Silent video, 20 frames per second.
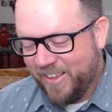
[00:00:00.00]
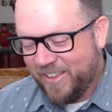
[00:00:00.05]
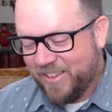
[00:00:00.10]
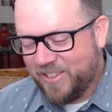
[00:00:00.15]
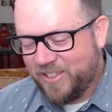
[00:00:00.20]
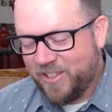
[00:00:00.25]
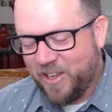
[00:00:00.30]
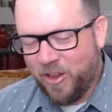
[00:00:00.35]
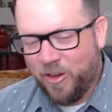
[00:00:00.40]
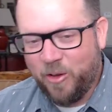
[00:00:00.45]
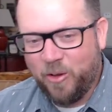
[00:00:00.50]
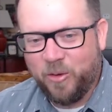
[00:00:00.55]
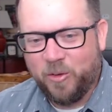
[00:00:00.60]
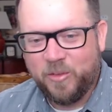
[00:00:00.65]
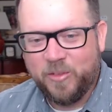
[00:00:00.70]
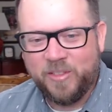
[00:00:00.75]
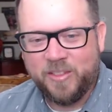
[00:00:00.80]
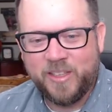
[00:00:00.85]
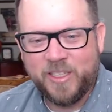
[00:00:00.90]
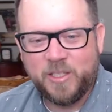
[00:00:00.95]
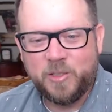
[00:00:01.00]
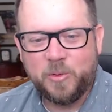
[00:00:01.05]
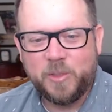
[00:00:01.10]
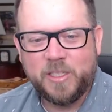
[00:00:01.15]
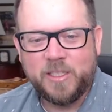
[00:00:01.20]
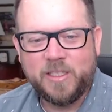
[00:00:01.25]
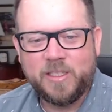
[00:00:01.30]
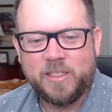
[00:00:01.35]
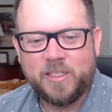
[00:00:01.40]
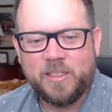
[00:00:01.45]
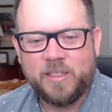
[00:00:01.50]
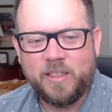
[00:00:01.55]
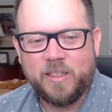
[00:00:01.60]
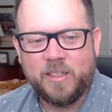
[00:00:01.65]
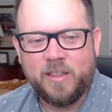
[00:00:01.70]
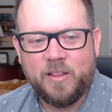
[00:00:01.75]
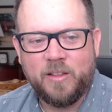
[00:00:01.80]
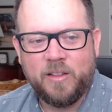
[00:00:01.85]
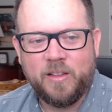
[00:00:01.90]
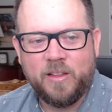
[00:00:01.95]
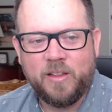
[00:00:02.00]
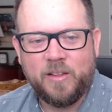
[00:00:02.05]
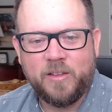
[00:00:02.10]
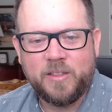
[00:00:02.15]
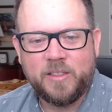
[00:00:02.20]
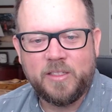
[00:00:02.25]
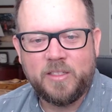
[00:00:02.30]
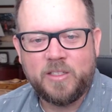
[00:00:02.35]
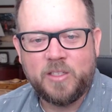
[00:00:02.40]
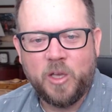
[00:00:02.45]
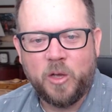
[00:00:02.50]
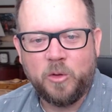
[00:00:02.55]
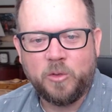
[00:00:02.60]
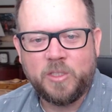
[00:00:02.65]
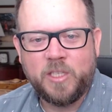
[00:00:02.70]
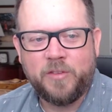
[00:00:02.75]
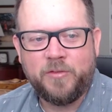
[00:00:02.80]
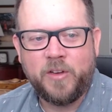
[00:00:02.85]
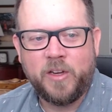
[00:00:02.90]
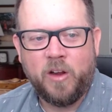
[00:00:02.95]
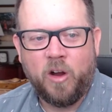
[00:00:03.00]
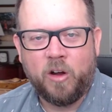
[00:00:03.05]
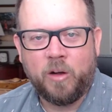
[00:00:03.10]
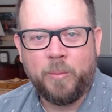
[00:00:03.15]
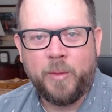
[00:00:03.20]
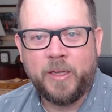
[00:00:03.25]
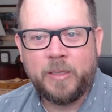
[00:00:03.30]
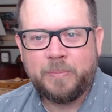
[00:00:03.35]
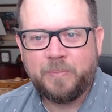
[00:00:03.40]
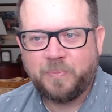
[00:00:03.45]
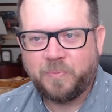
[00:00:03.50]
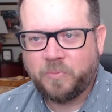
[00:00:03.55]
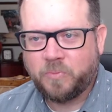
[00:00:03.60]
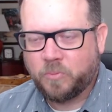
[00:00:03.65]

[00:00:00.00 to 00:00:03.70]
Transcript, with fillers: So this was so Tiffany Arment